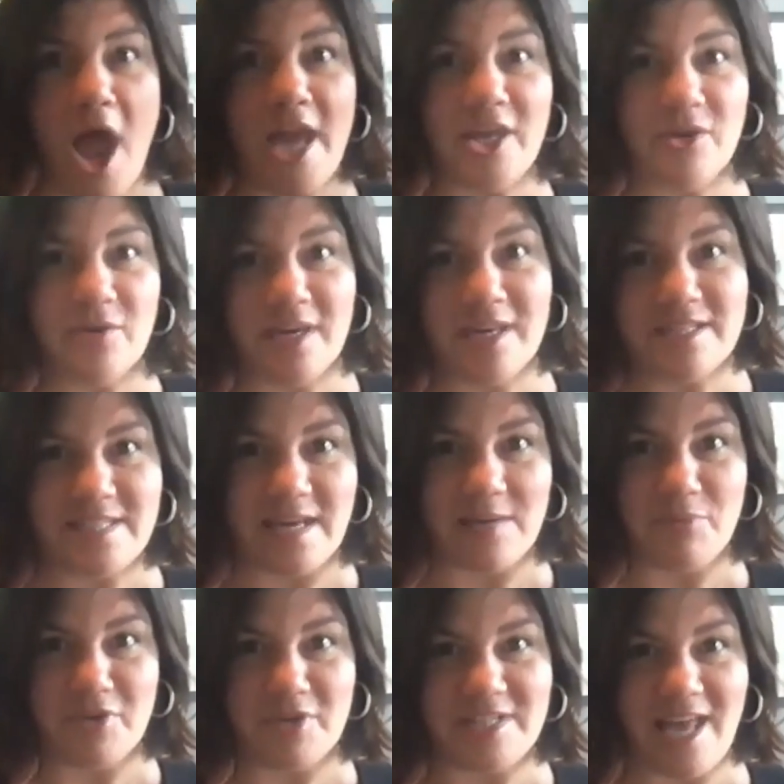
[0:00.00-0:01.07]
You get
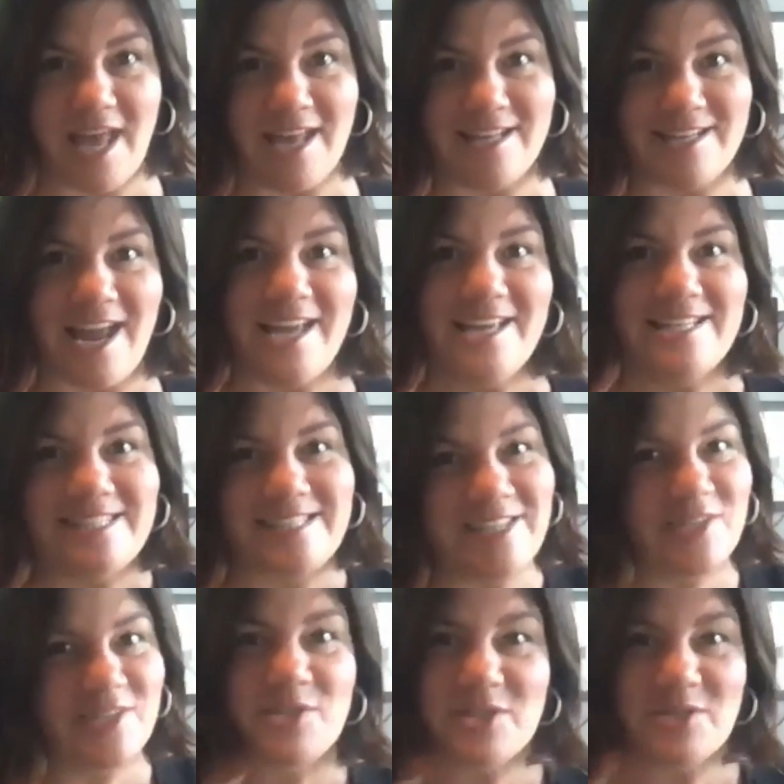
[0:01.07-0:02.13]
10%. I see
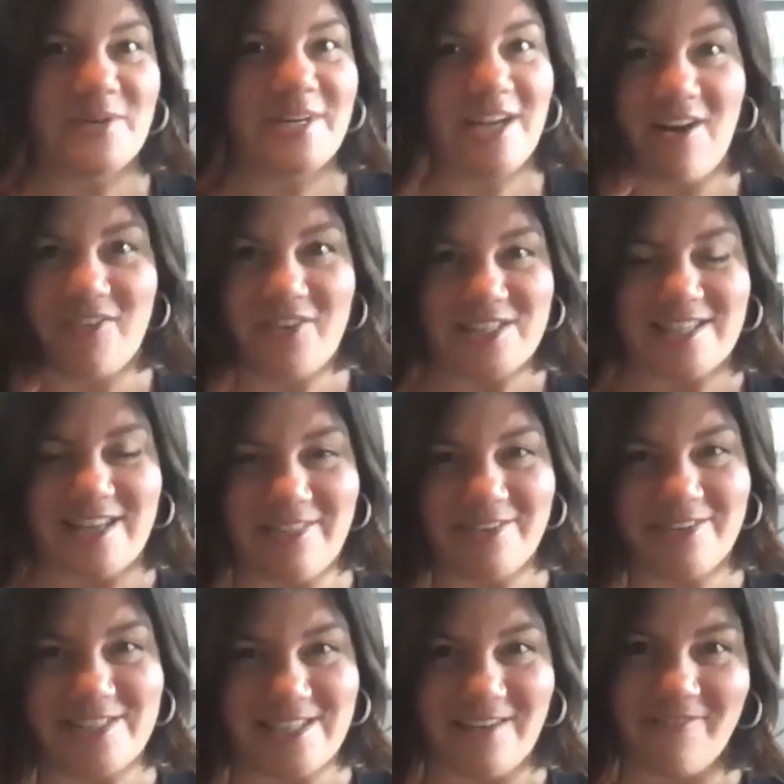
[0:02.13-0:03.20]
you doing all this other
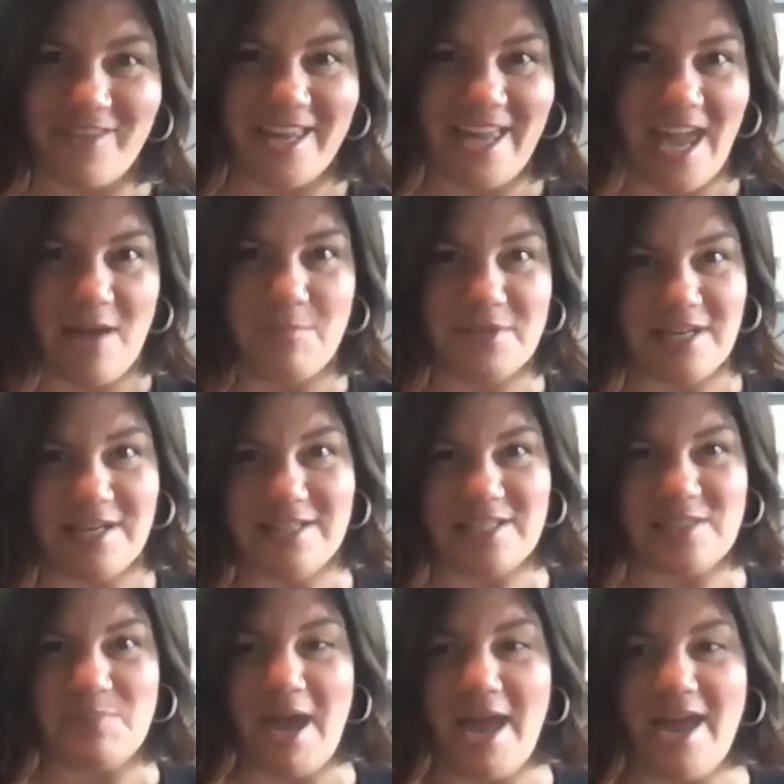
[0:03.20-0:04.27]
stuff like Amazon
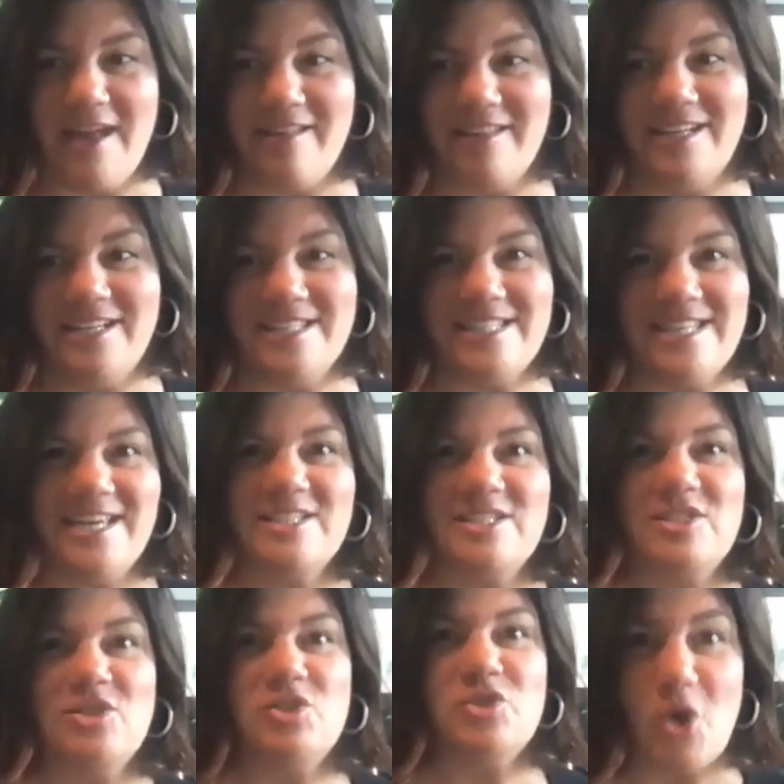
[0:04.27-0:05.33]
Smile, and it
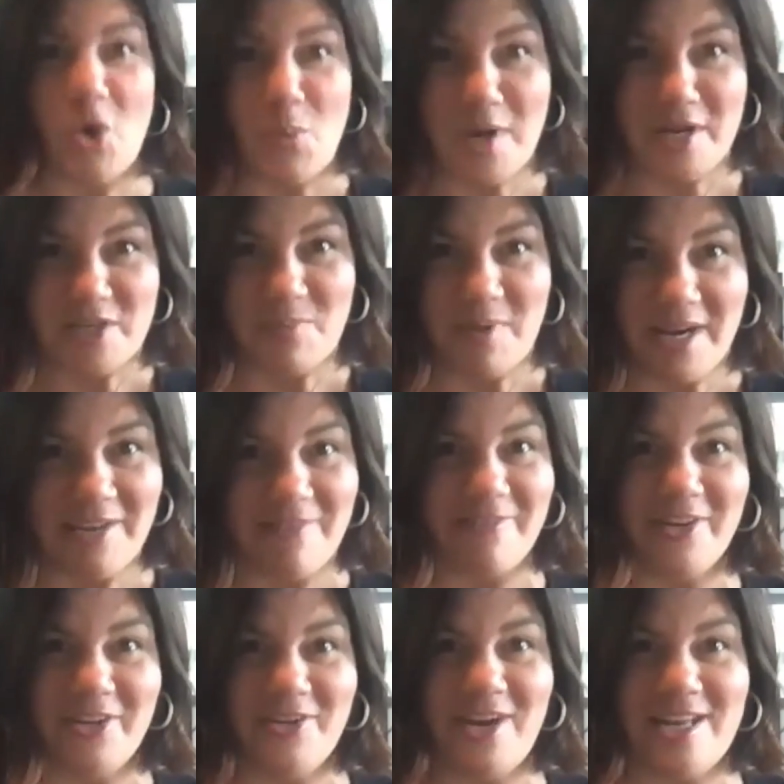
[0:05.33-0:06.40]
takes so much money for
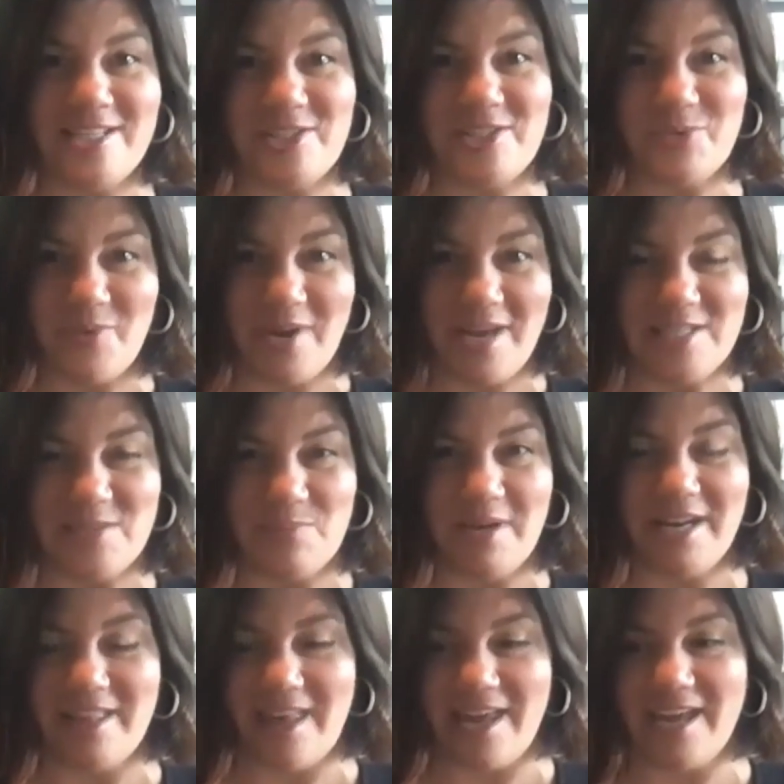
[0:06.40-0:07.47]
you guys to raise
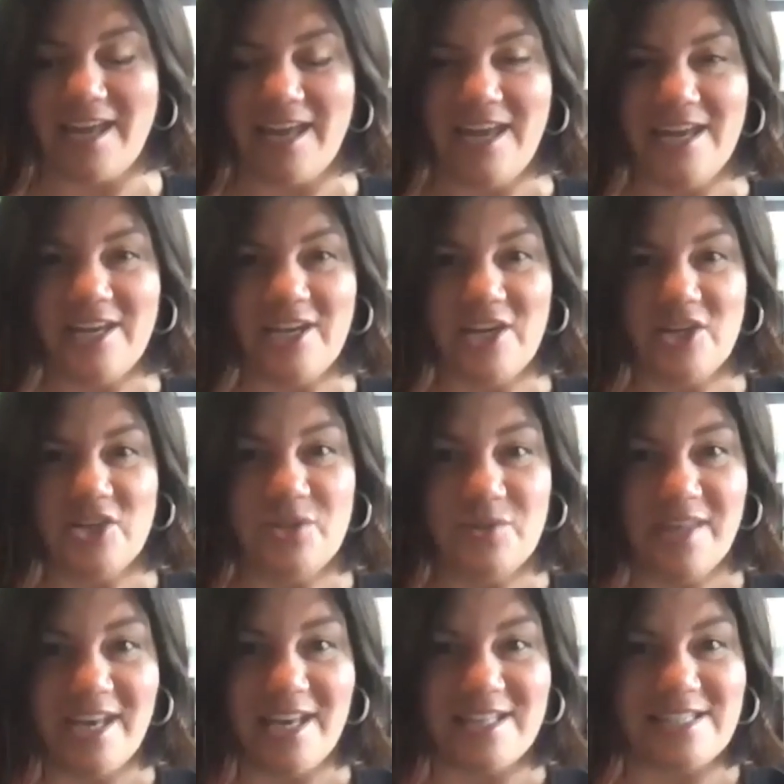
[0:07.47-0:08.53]
money. Like, do
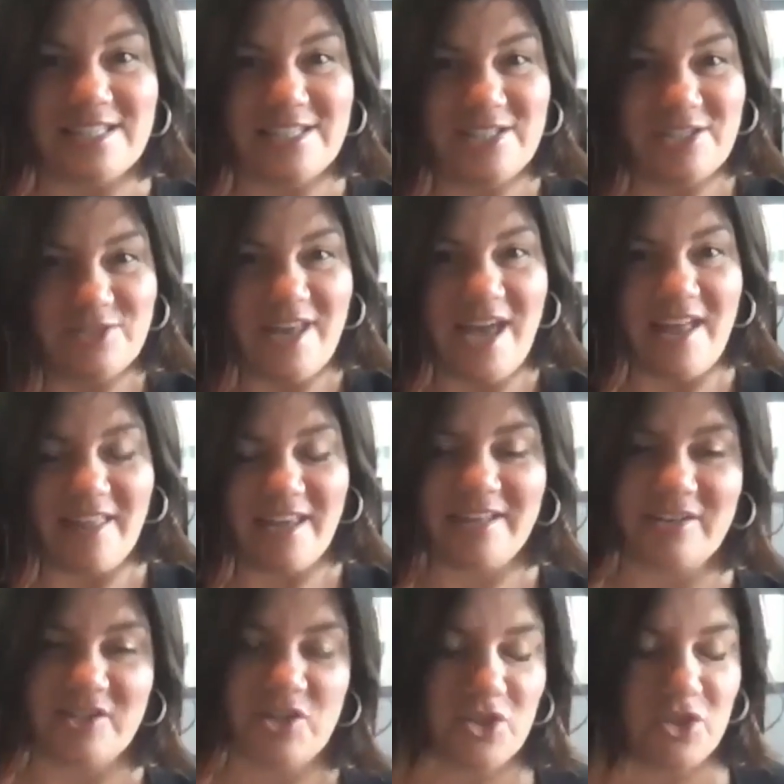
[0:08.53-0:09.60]
this, do that. Like,
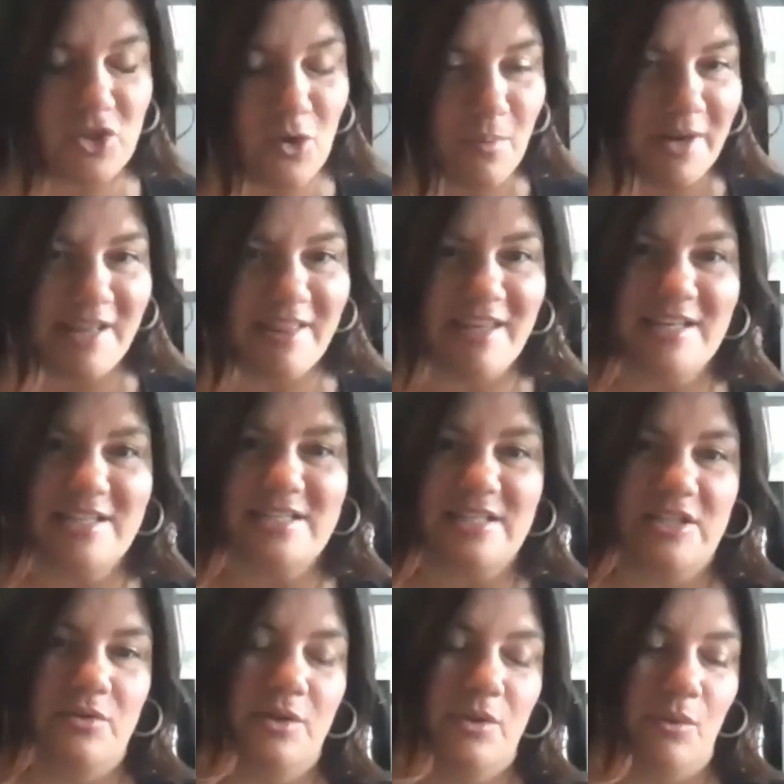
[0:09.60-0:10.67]
there's so many things to
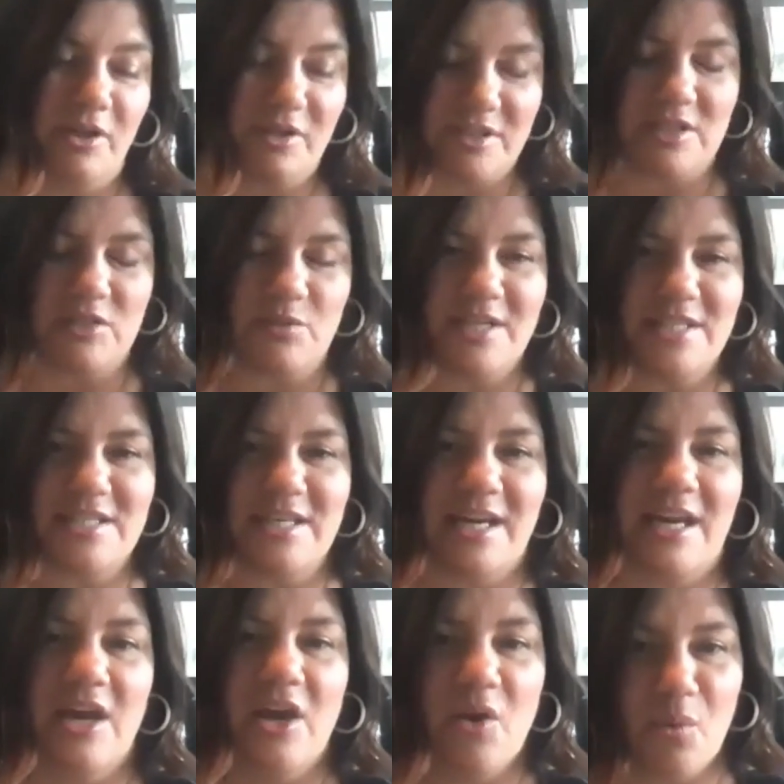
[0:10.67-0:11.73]
do in the world. So that's why it's like
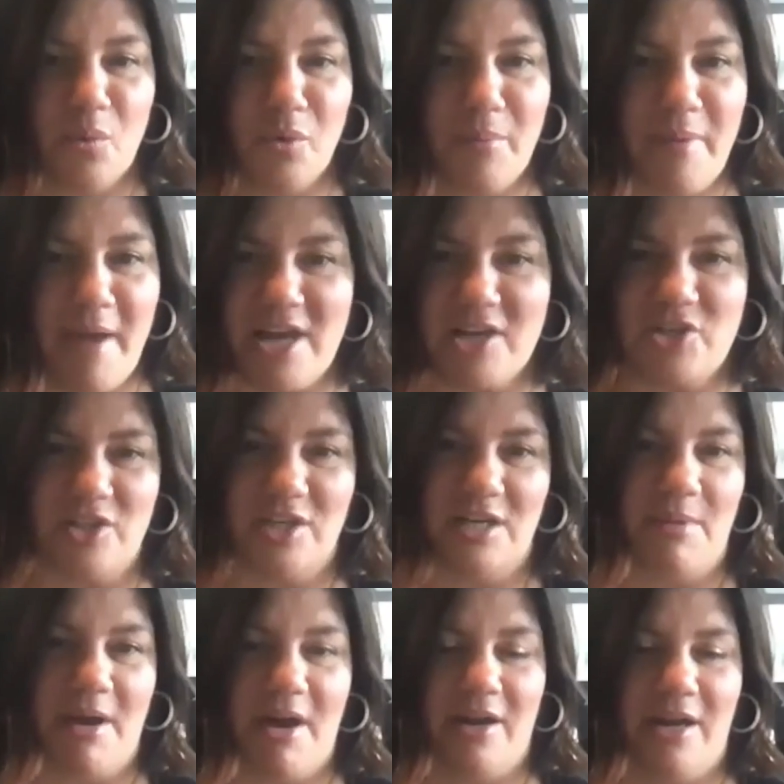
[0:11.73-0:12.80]
we're passionate
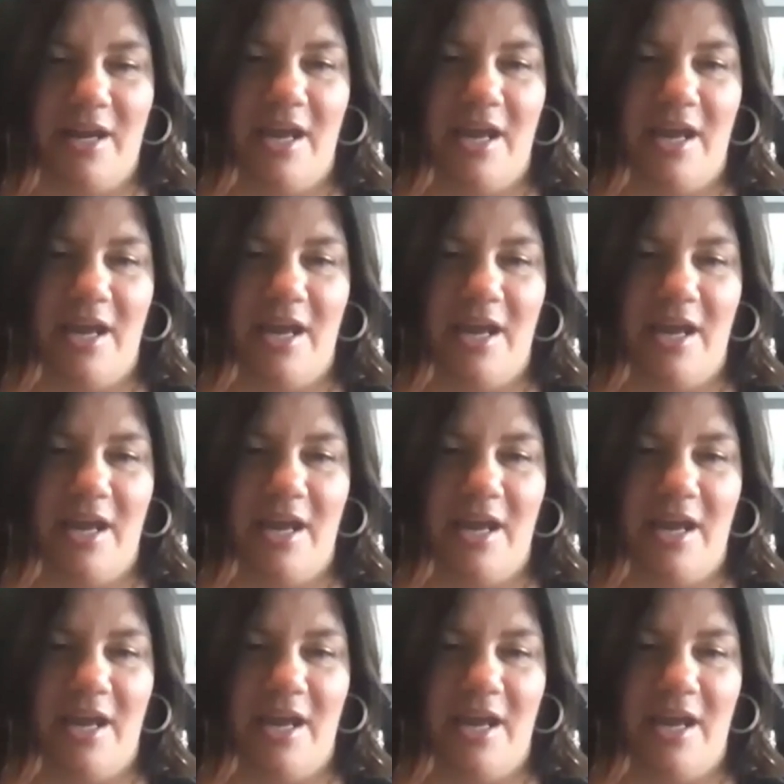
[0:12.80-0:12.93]
about it.